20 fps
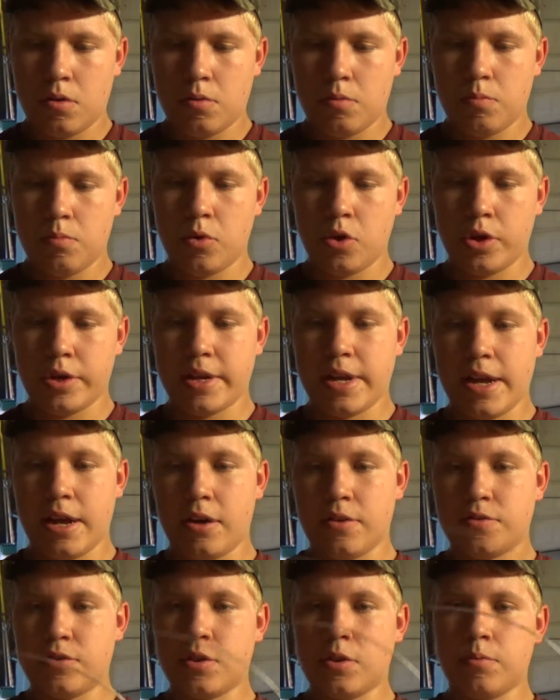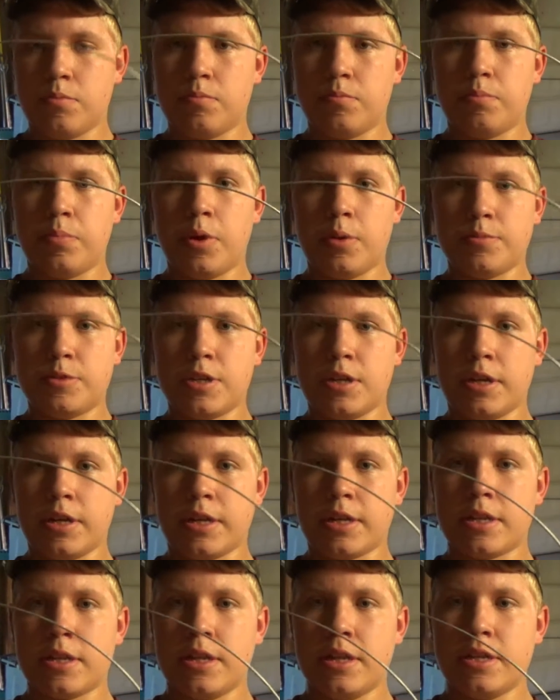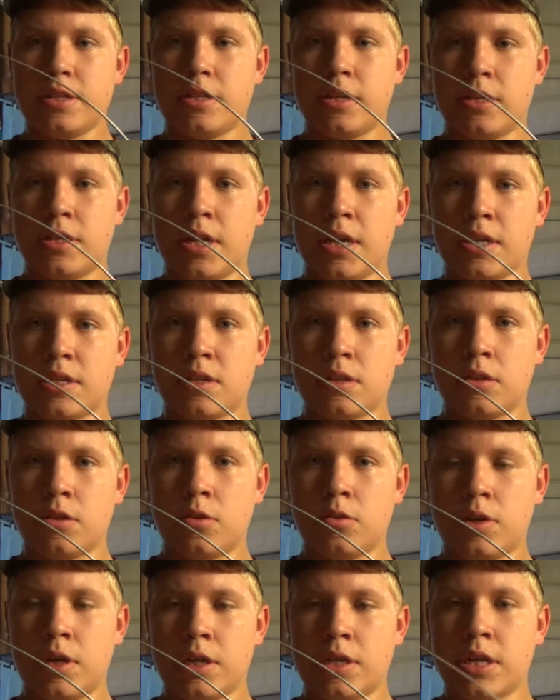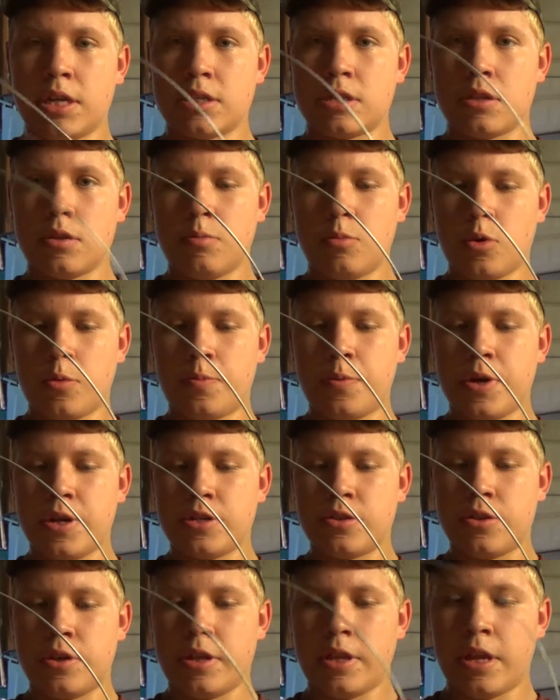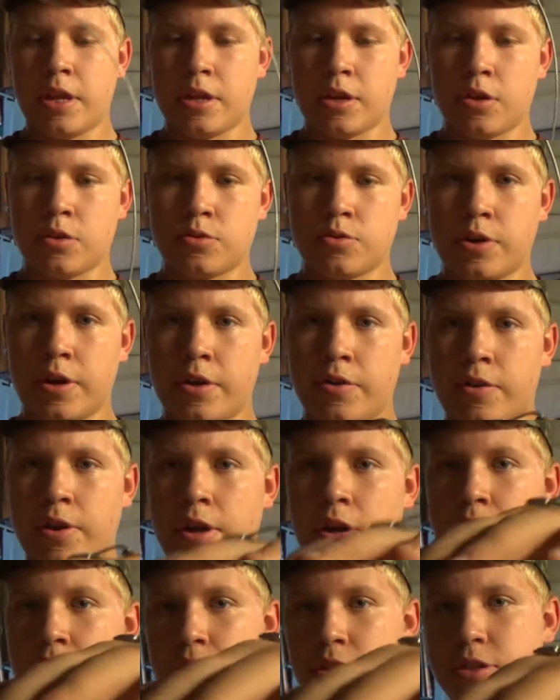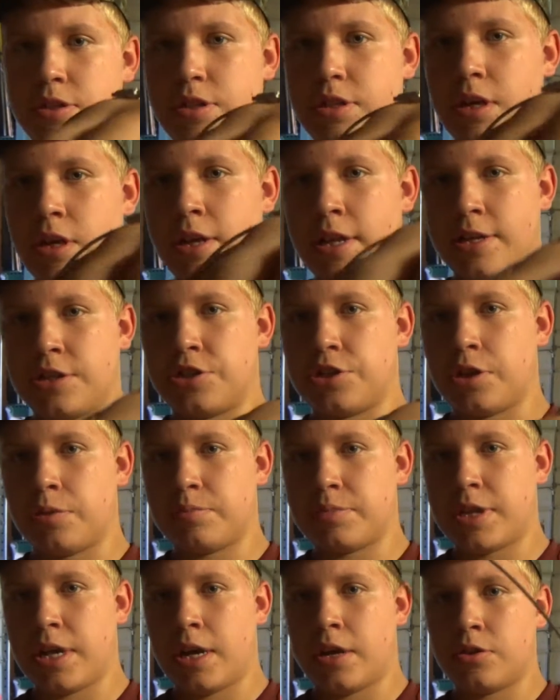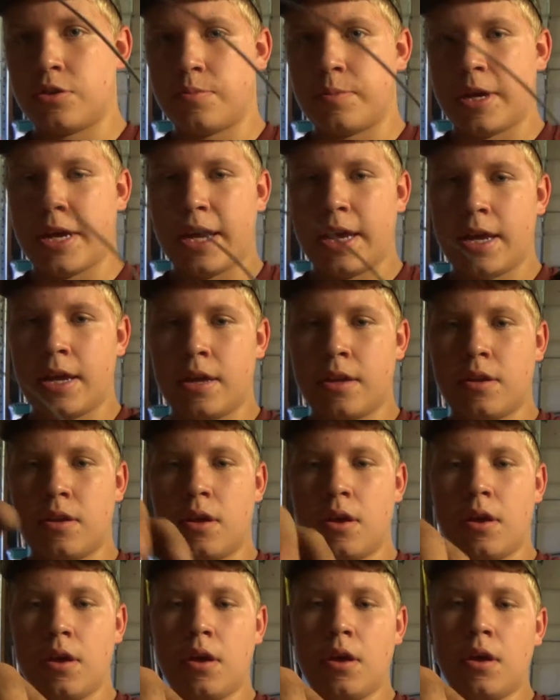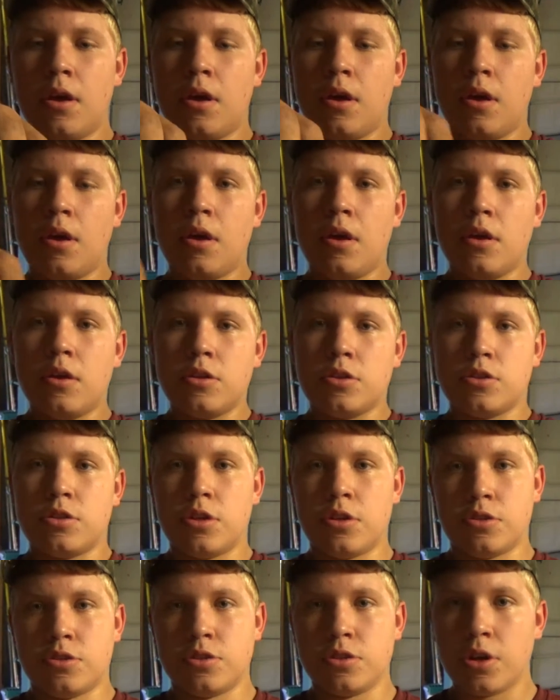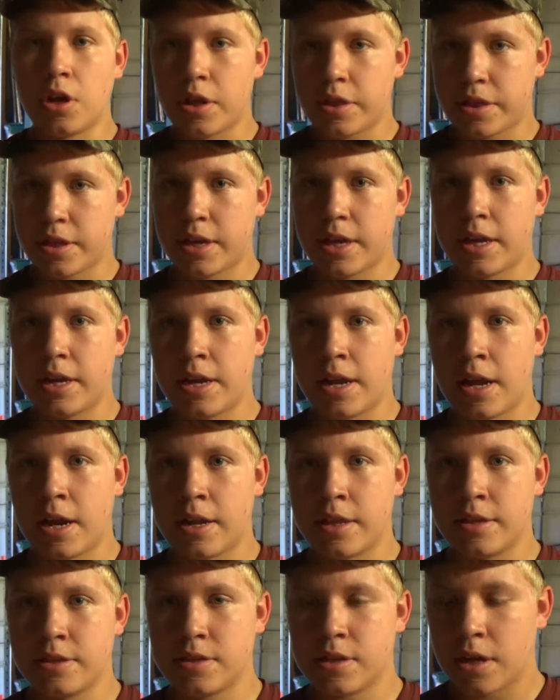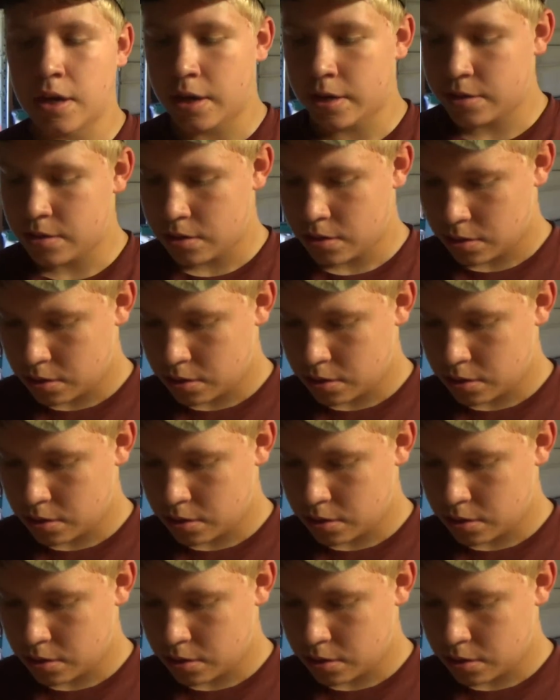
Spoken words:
but now if something bumps it like this, it takes a little more pressure, and then it goes right around. You can see how that jumped down to my hand. So there's nothing getting out of these guys.